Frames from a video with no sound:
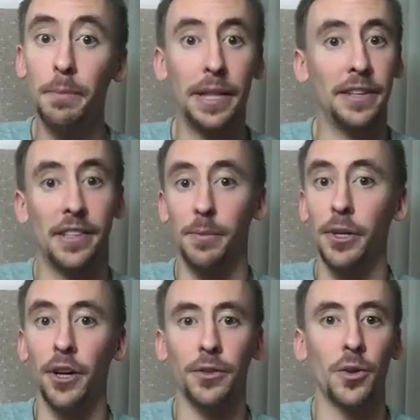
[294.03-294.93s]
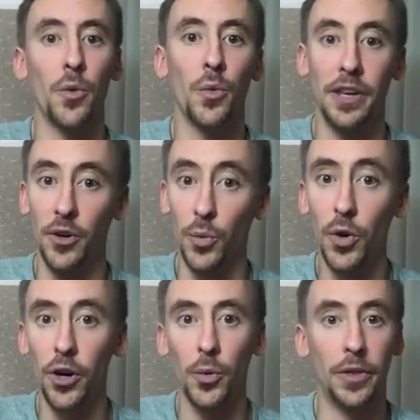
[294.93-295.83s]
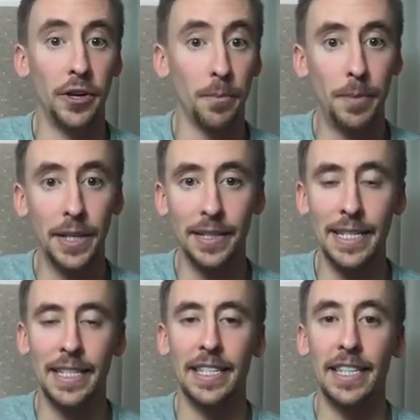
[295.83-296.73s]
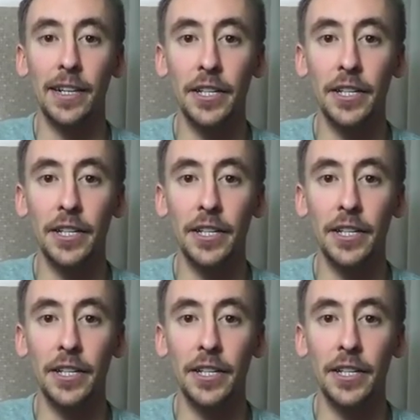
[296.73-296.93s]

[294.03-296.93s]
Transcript: but then similarly also within your work, within your business.